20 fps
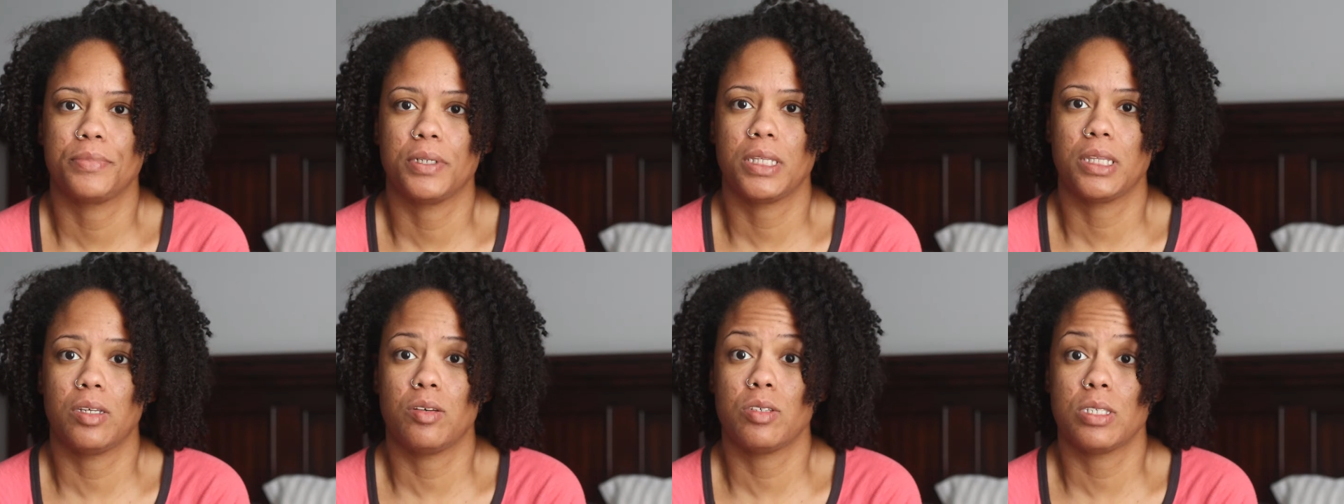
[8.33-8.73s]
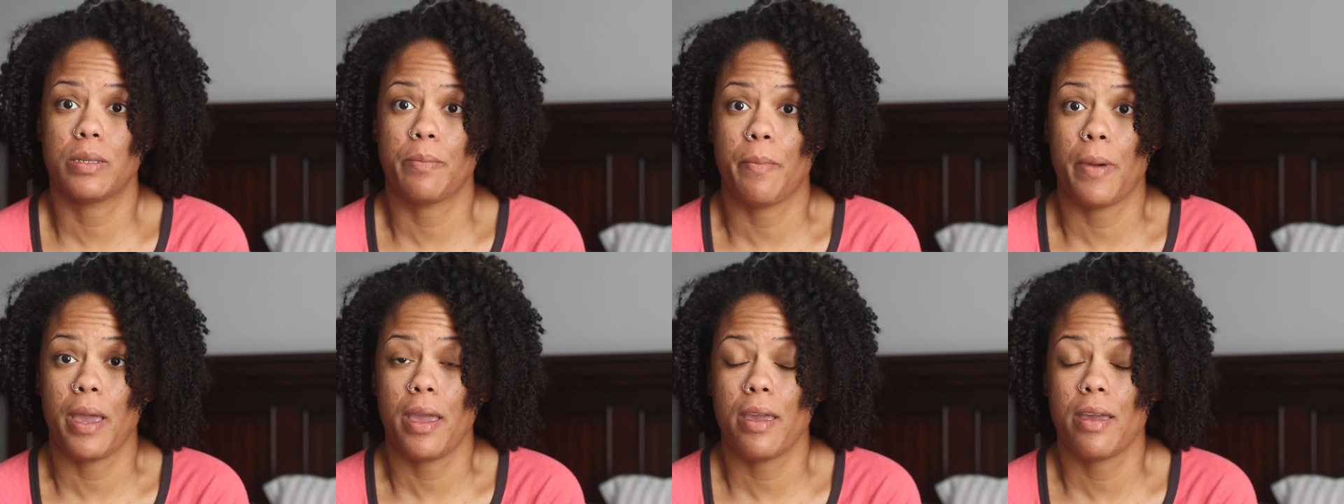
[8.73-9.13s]
put those
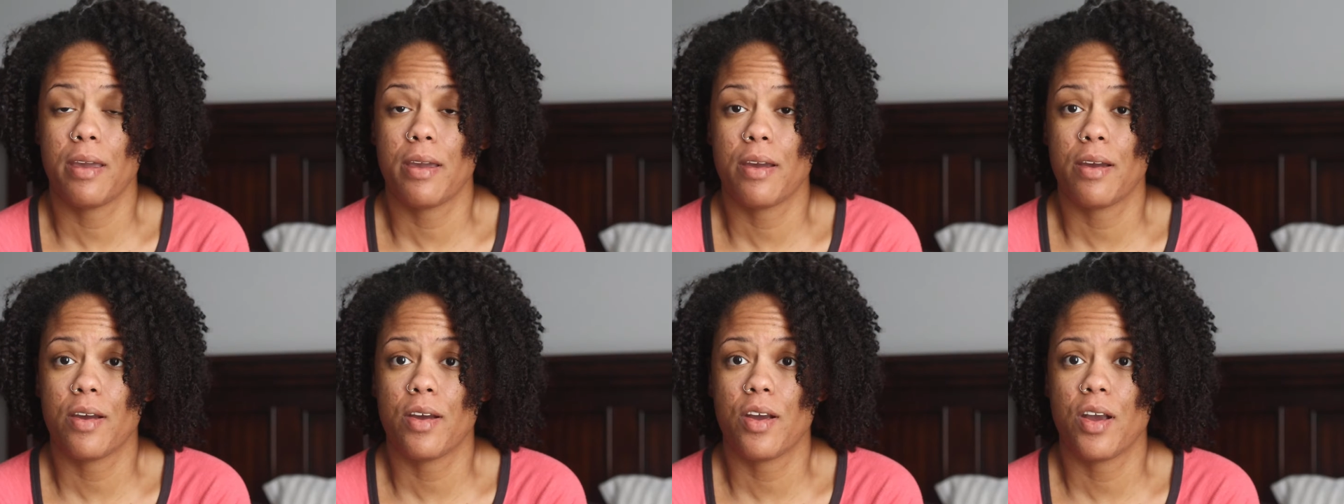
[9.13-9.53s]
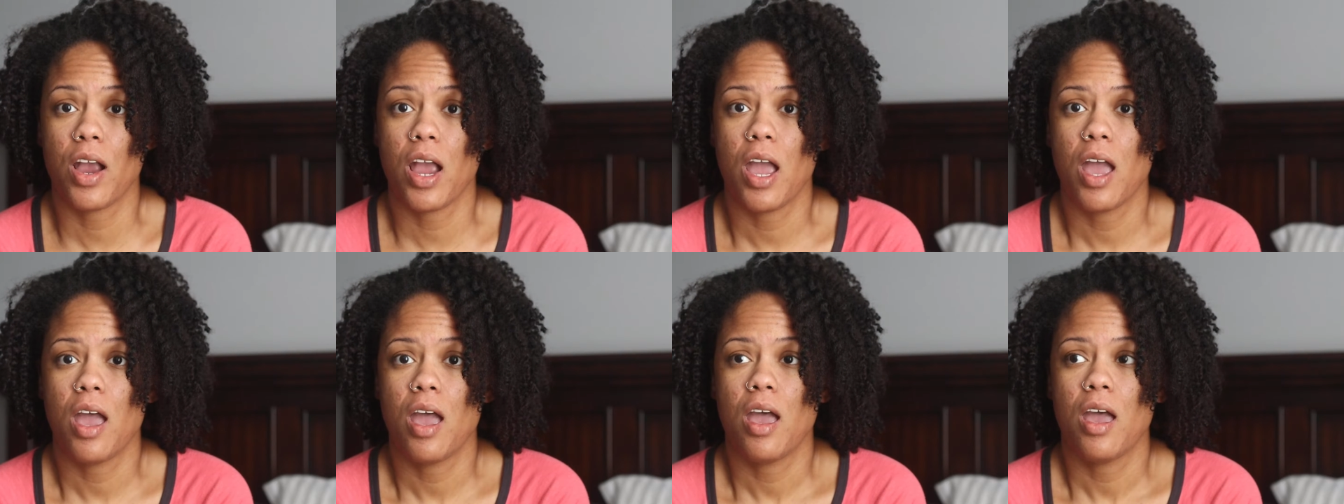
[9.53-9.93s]
in my
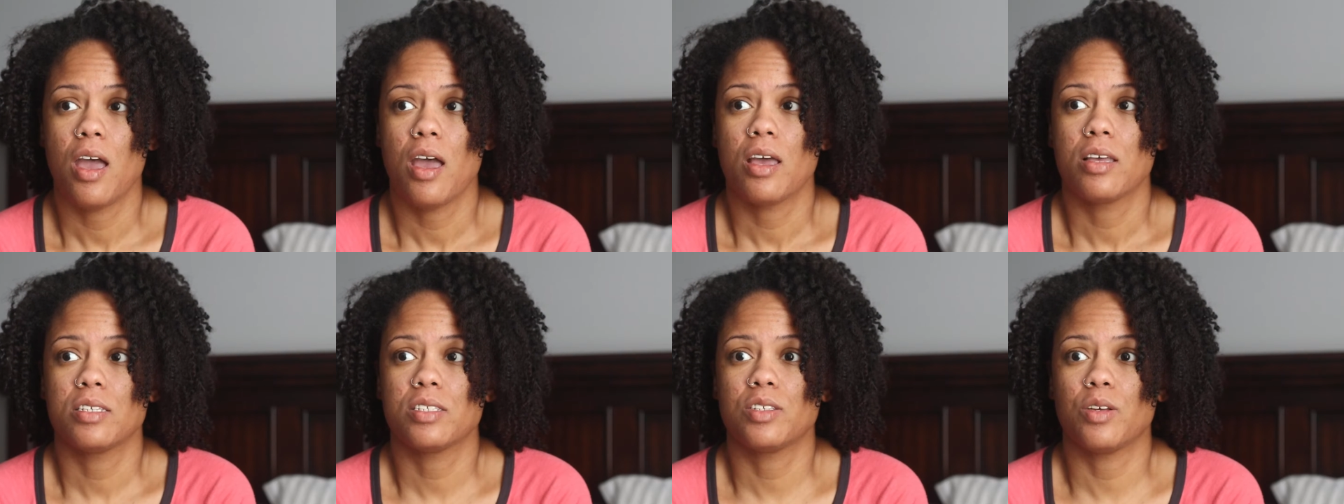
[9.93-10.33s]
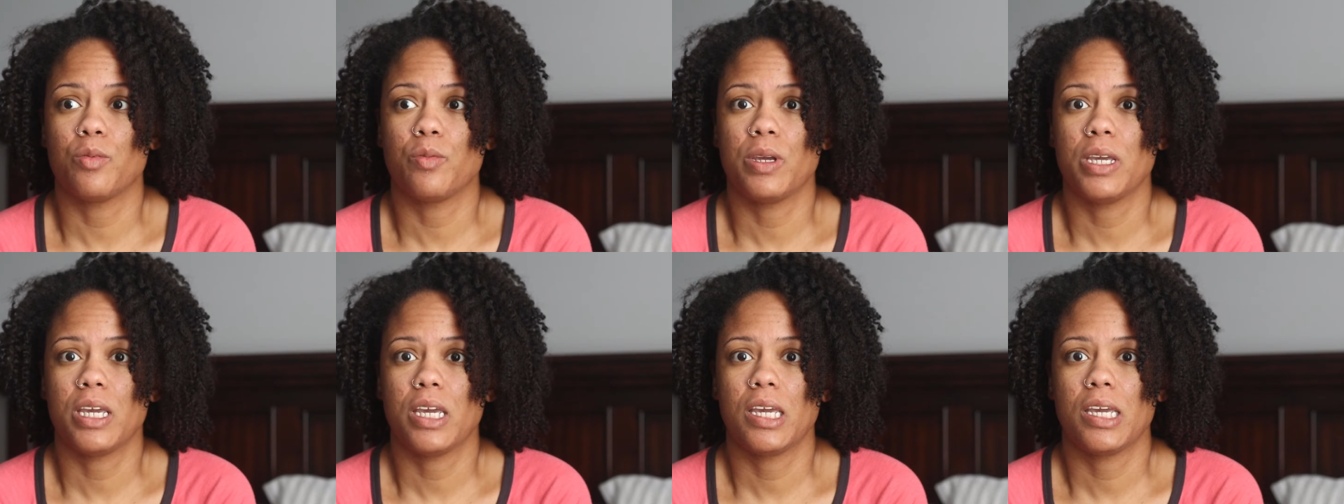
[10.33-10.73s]
hair so
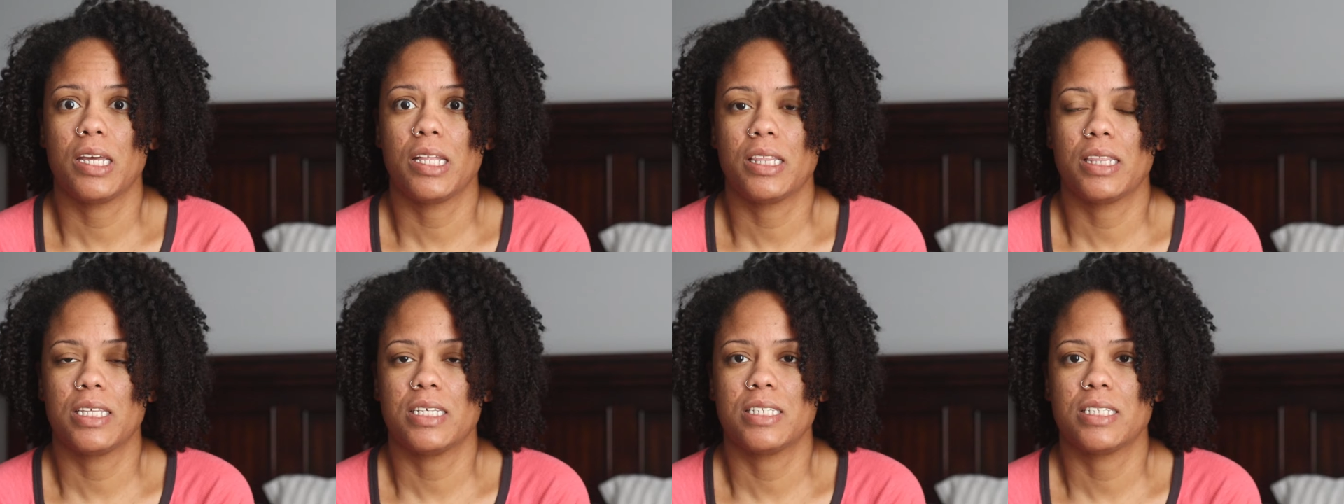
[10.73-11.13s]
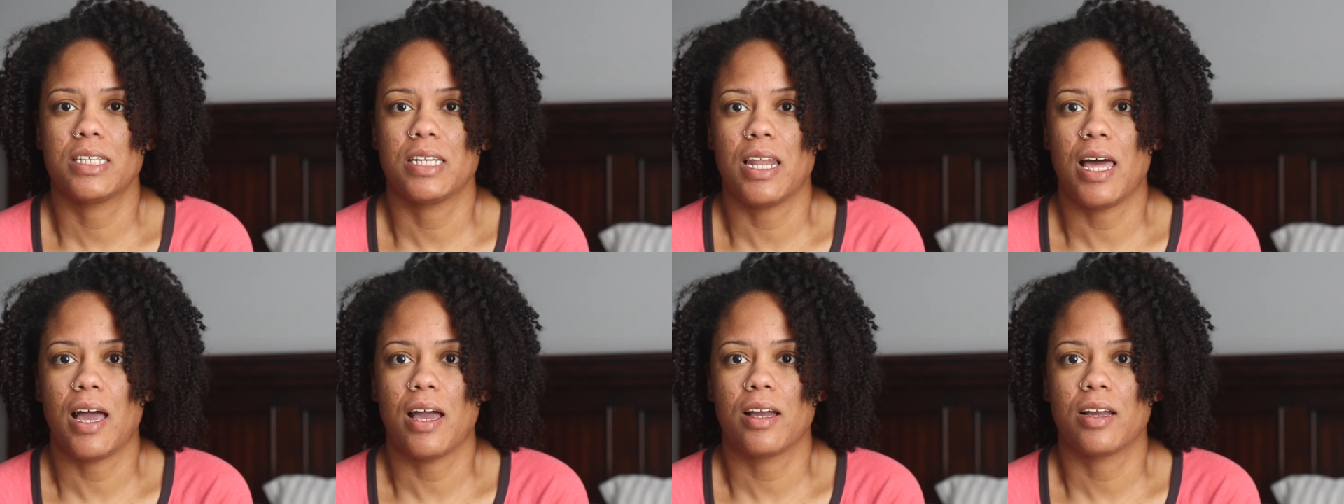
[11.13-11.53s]
we can get
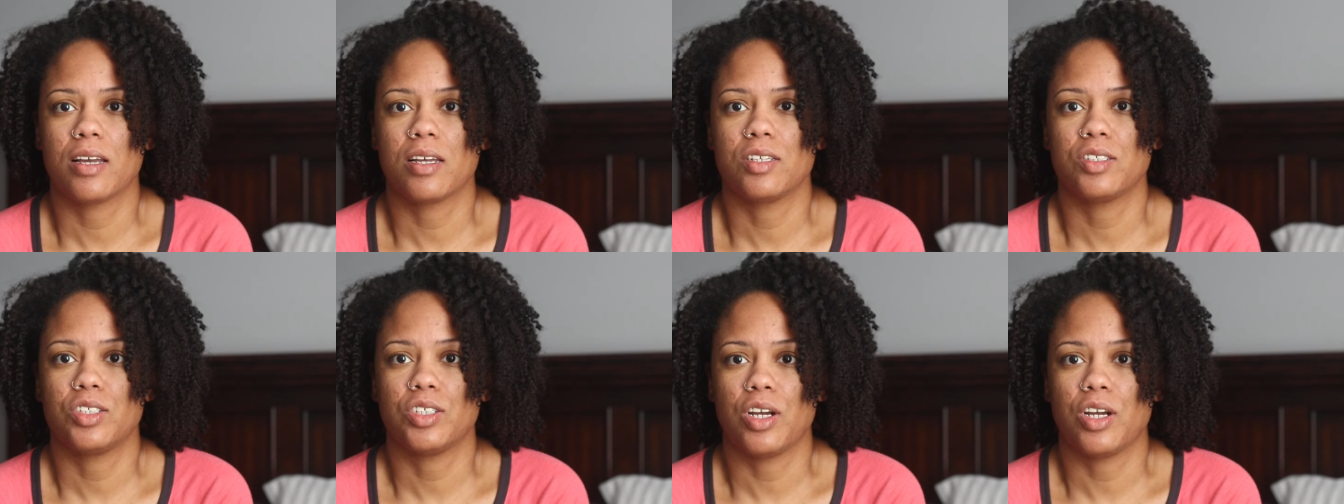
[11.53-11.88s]
this loc